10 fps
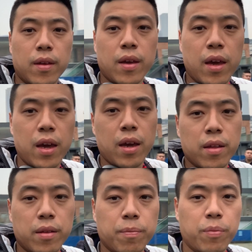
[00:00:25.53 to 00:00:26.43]

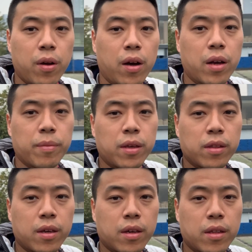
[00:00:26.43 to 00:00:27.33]
and behind me
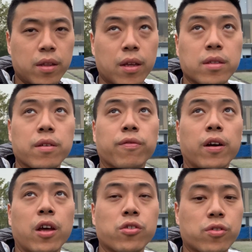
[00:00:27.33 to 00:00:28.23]
there that's a
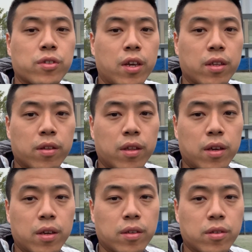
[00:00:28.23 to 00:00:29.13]
financial center
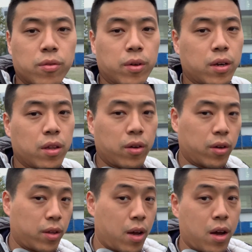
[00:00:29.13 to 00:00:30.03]
there so we've got
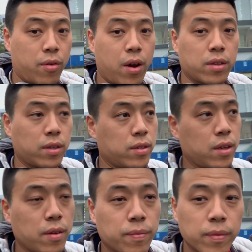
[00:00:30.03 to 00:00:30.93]
all the high rises
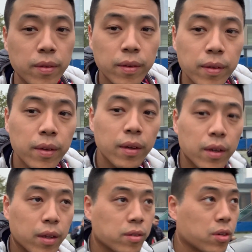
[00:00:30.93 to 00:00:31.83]
there
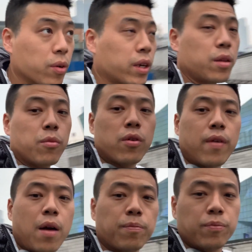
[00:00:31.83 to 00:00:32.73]
so we're going to
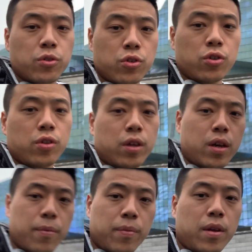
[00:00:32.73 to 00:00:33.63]
move up to
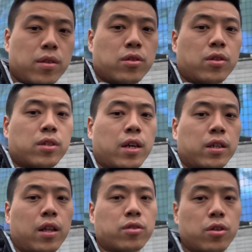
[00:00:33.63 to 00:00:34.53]
the to take
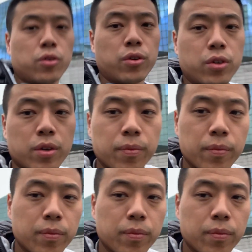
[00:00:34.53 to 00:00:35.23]
a closer look